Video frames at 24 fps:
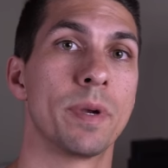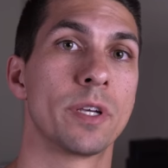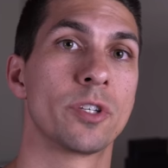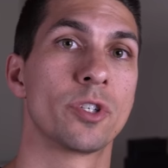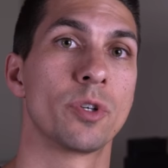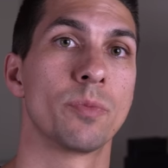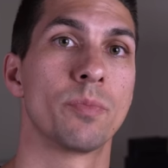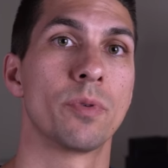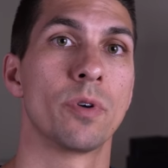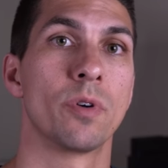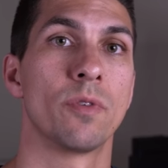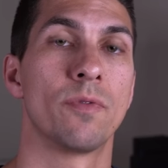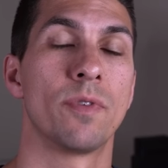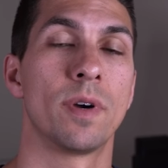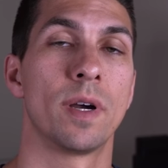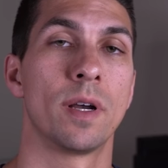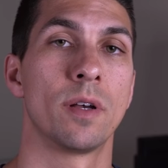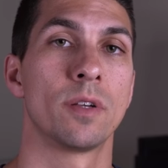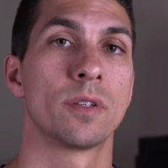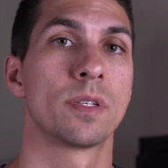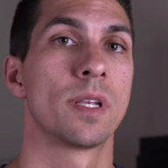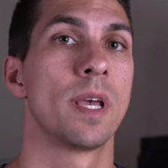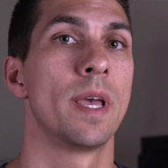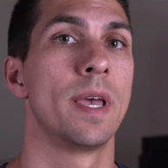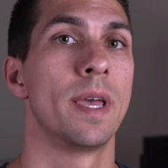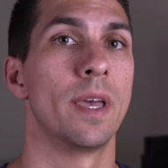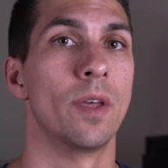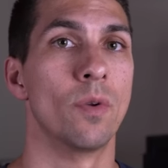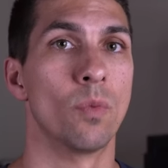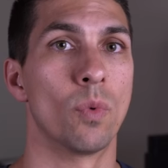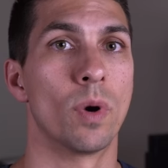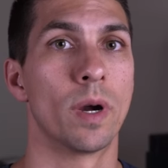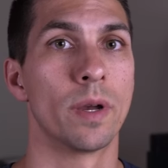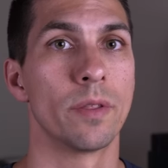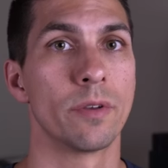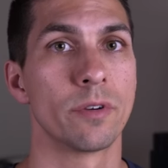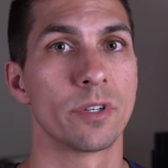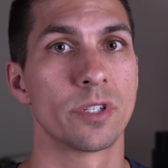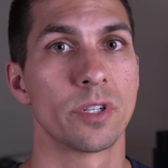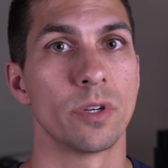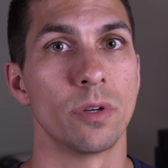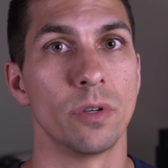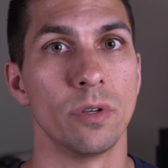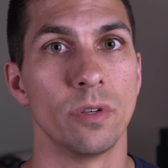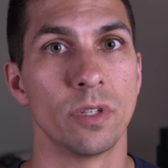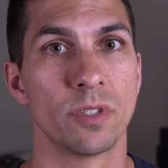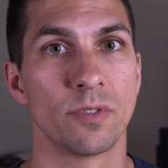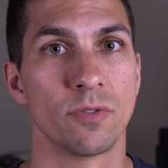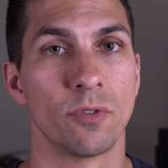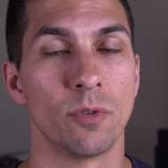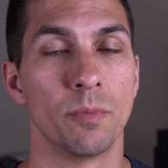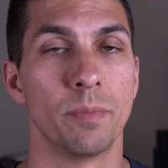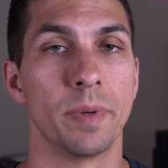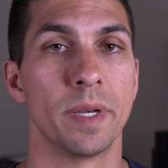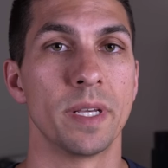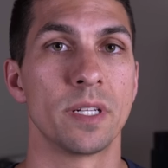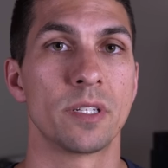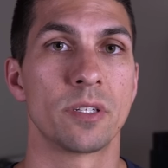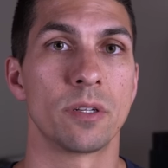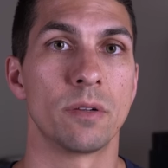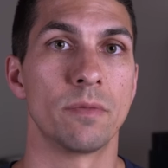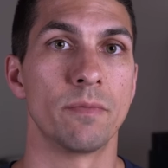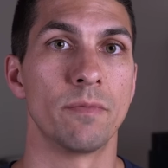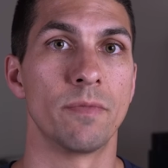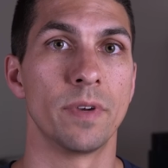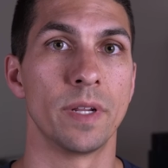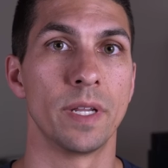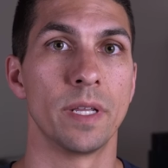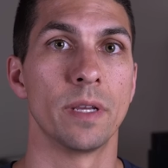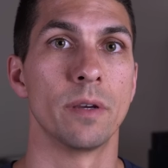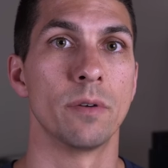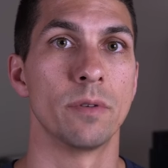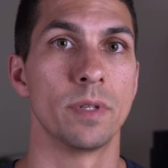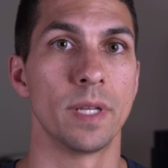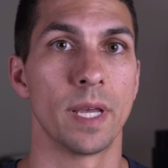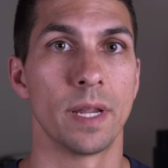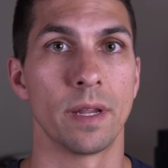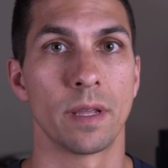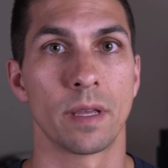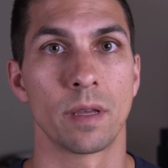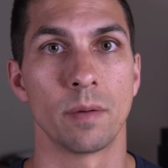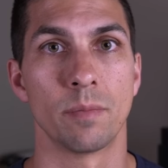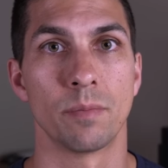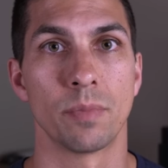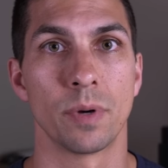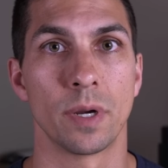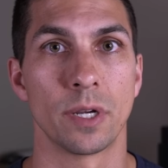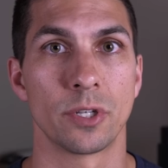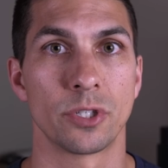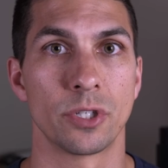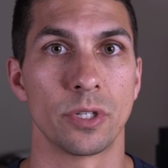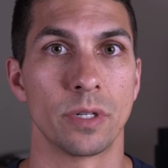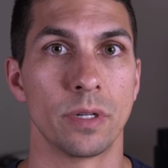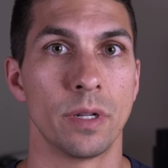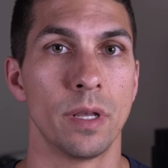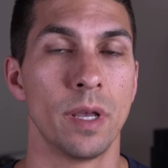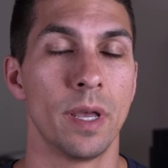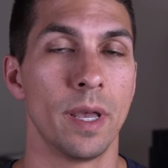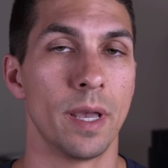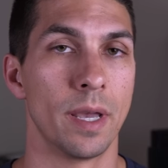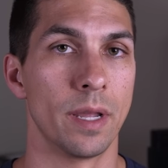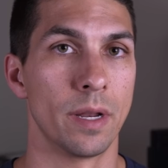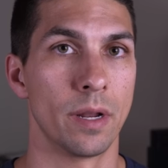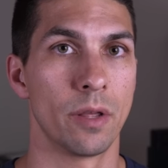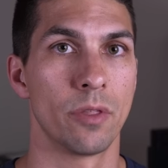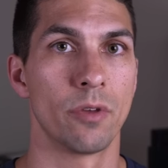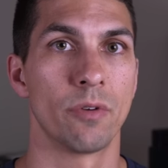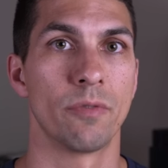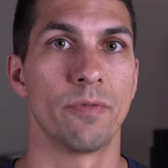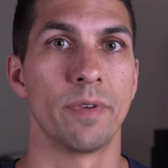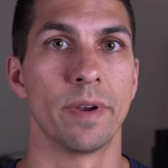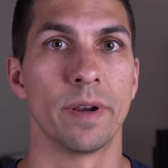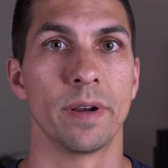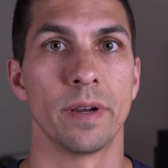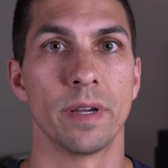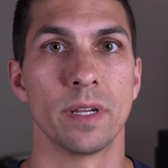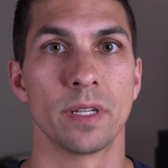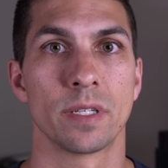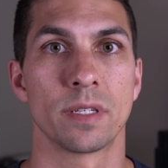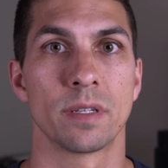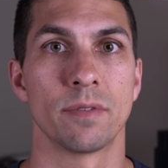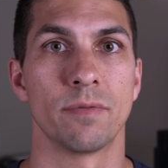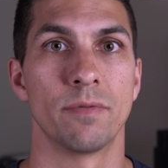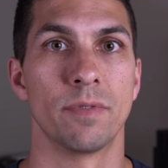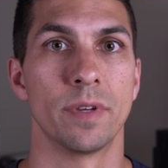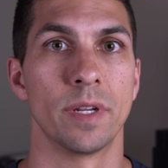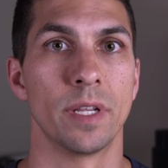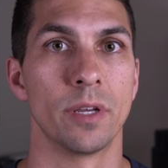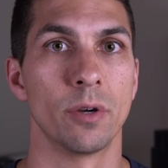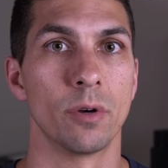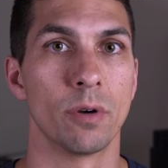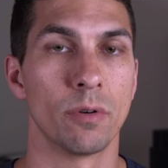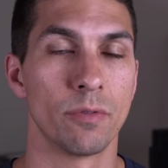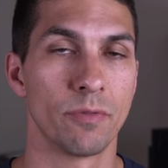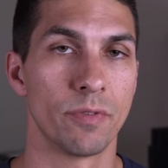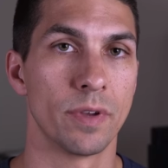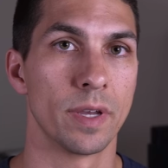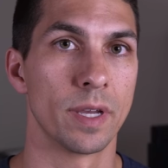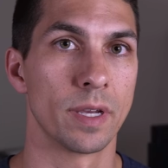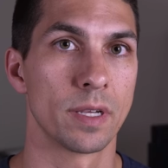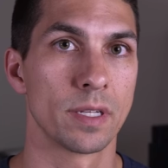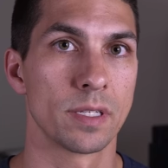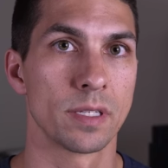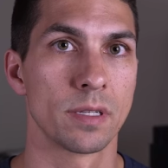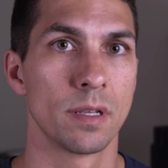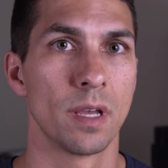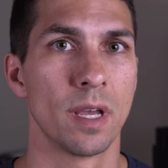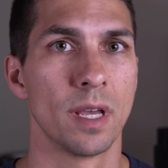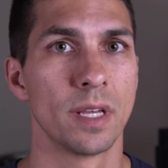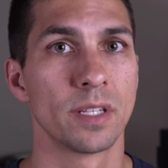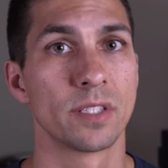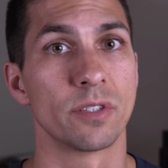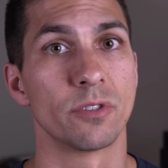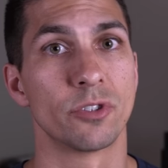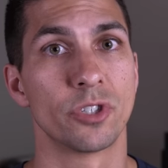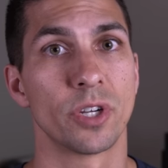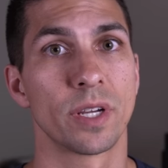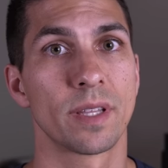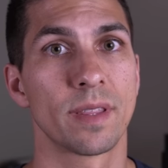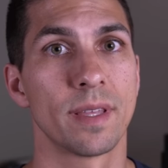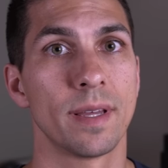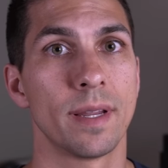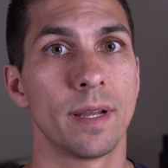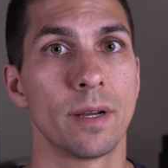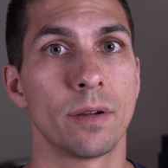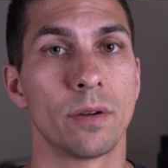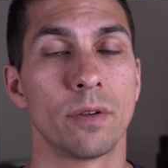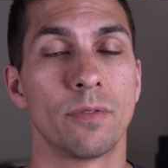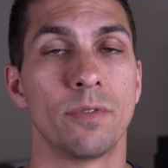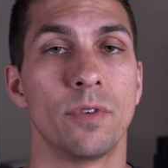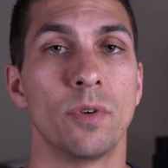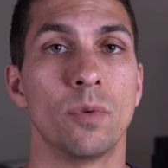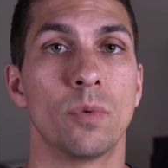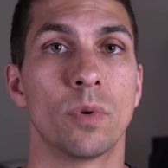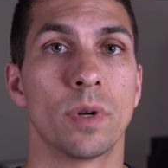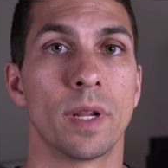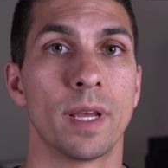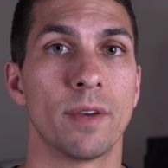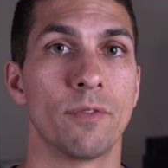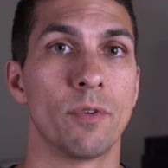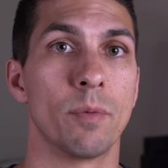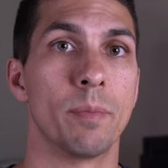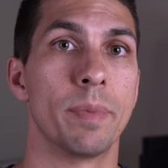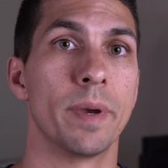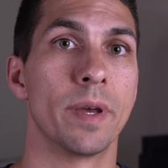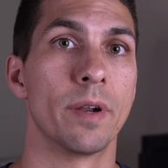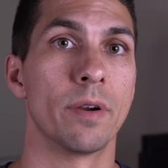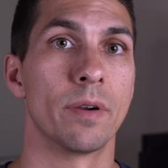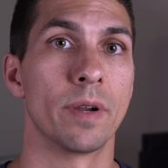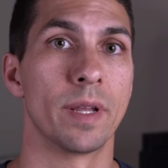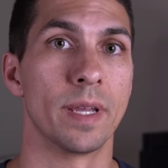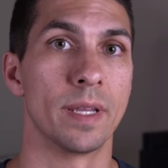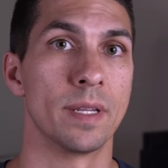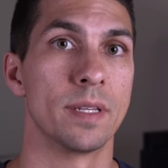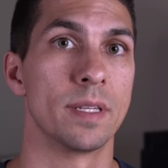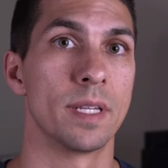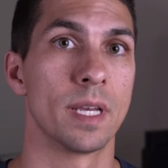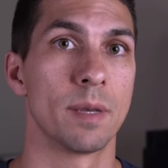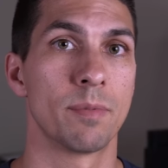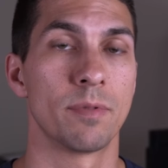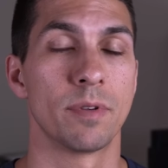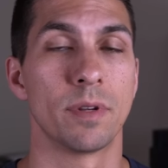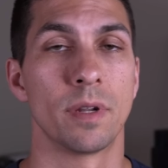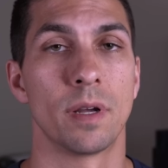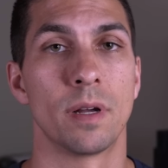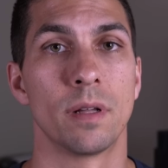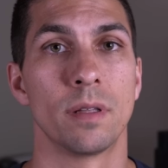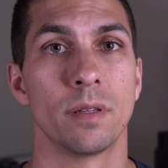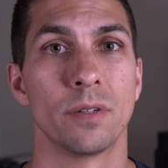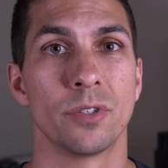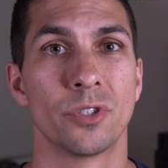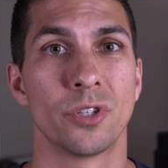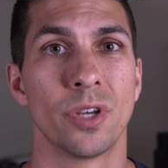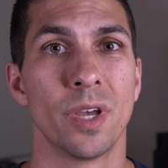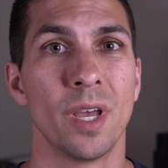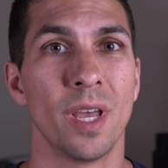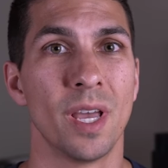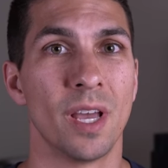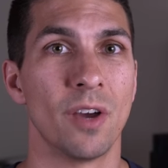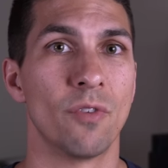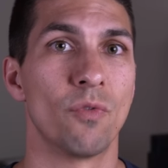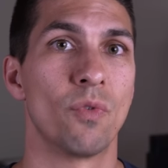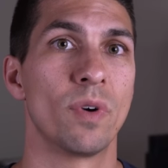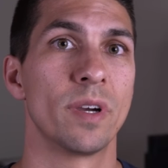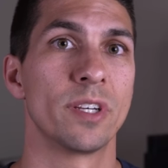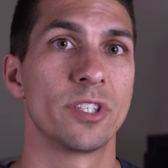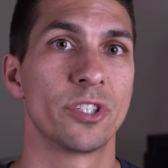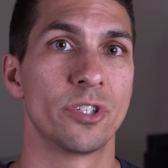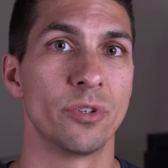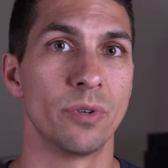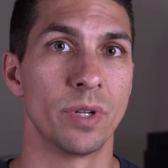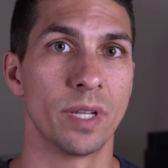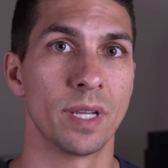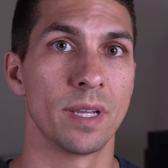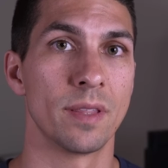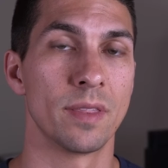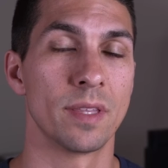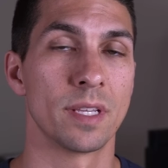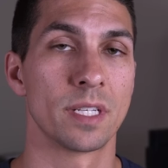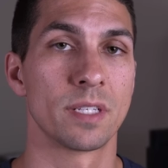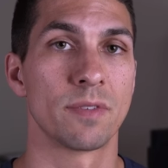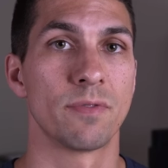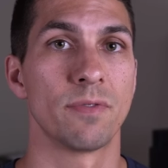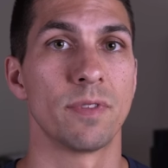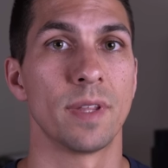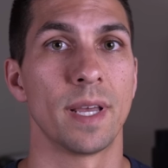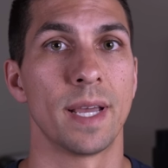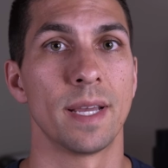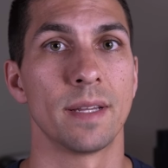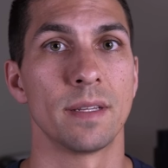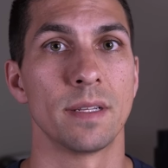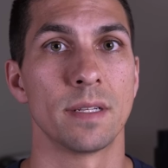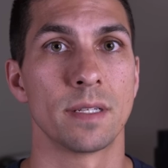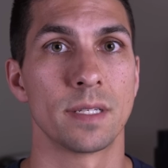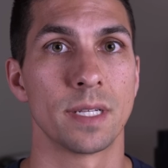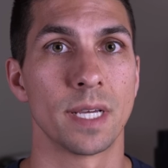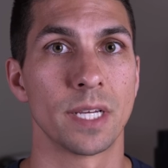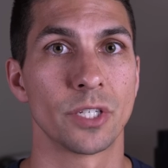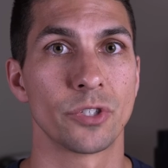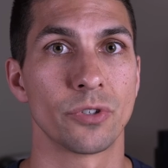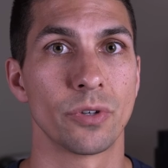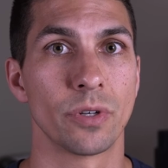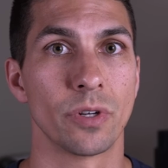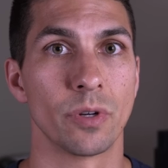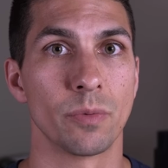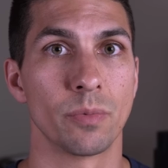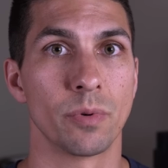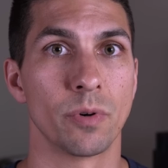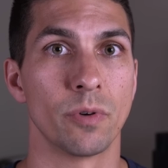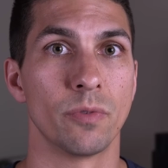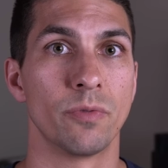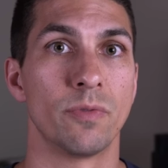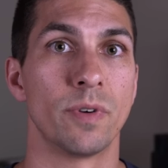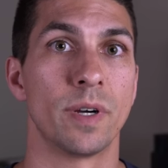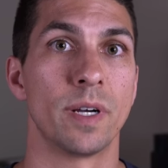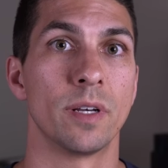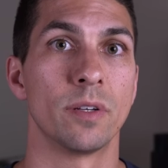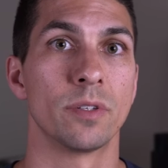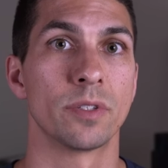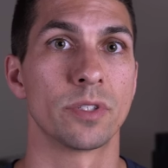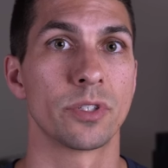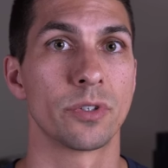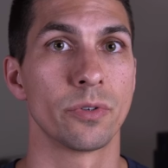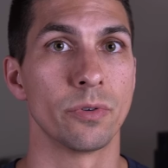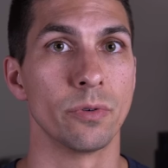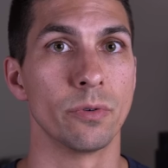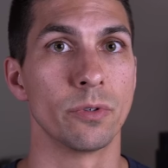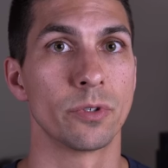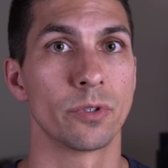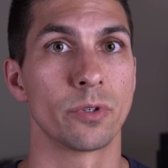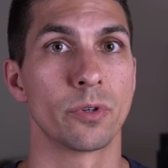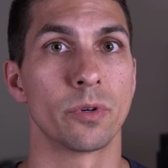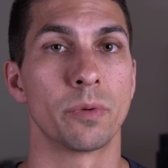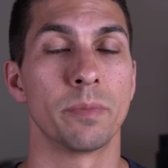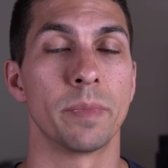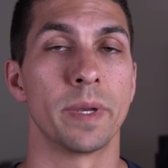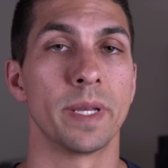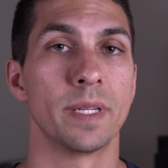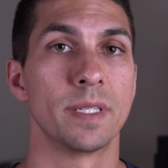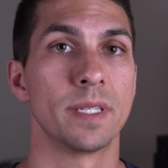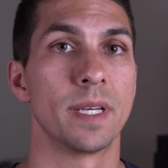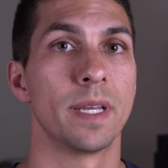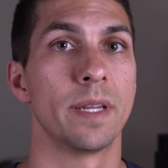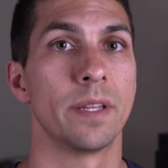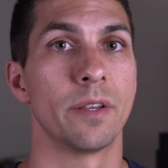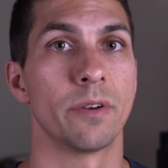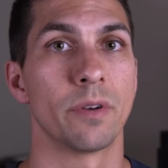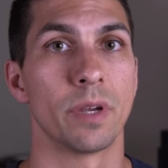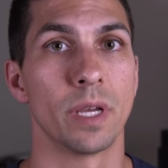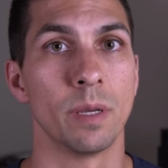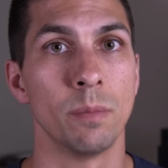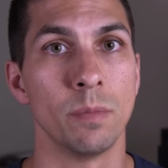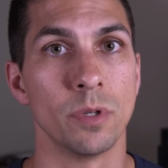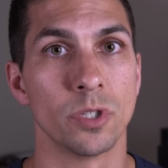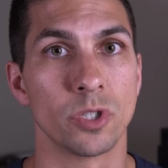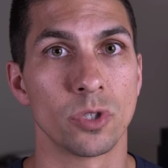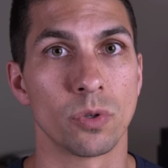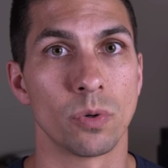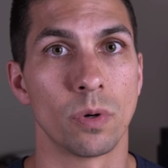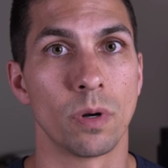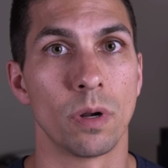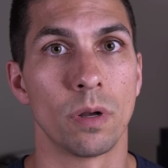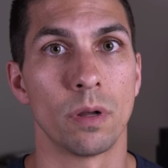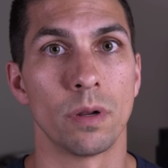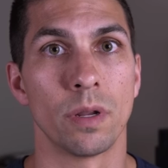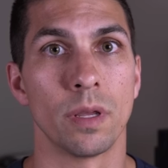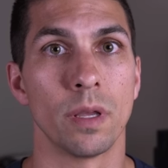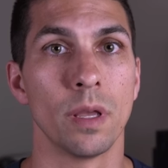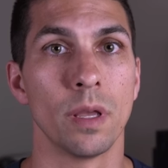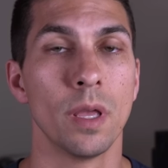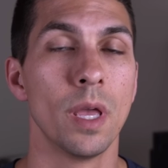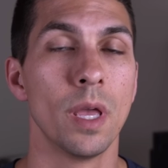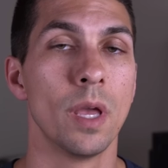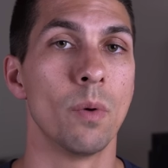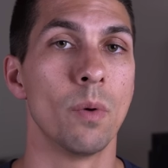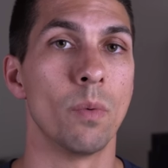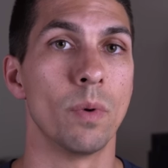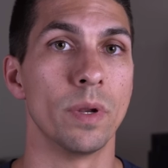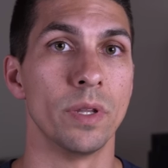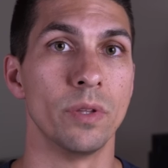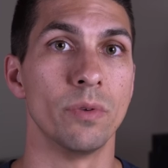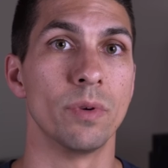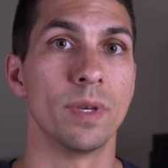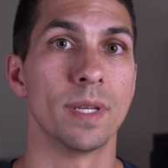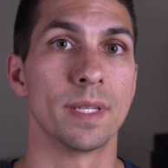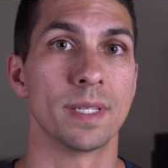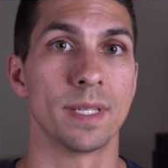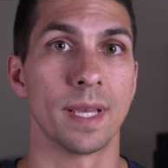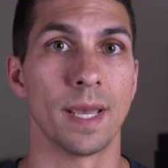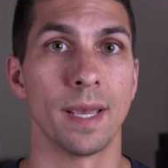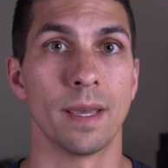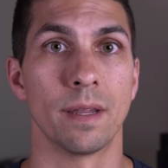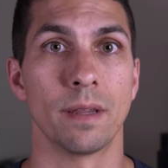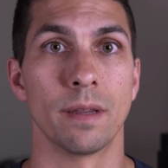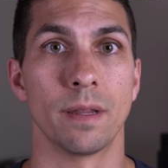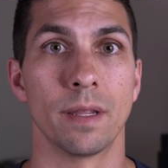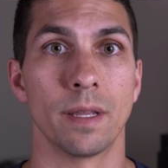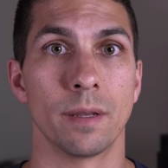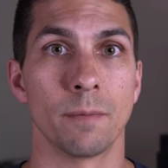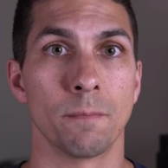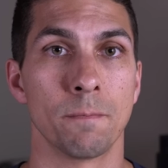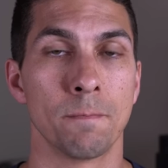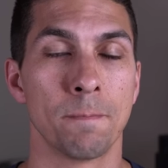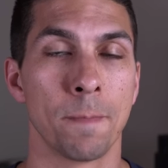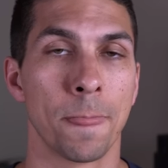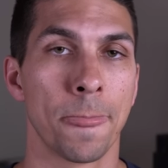picture profiles and why they're so useful based on video data compression and other various video effects. So check that out if you want to have a better in-depth knowledge of why shooting in this flat to saturated profile is crucial to maintaining your image quality when you get to editing.